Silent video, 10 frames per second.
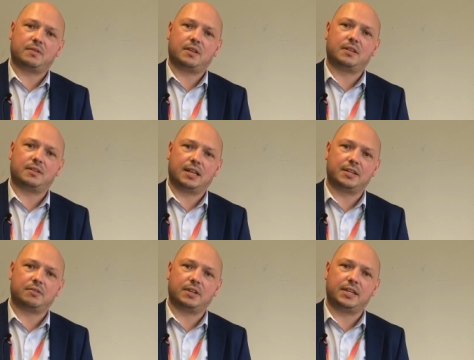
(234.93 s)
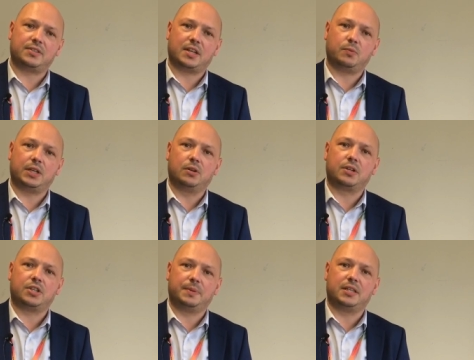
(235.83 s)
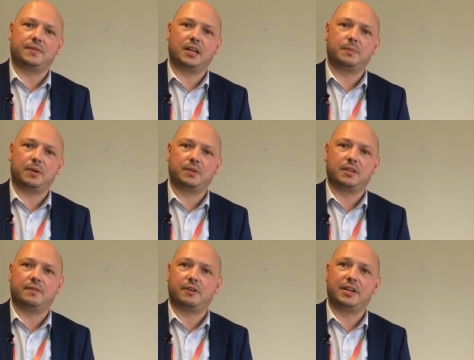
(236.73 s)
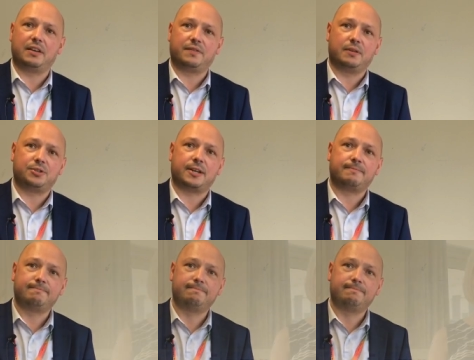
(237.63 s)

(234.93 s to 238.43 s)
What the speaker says: of the land release, and we look to be developing within the very near future.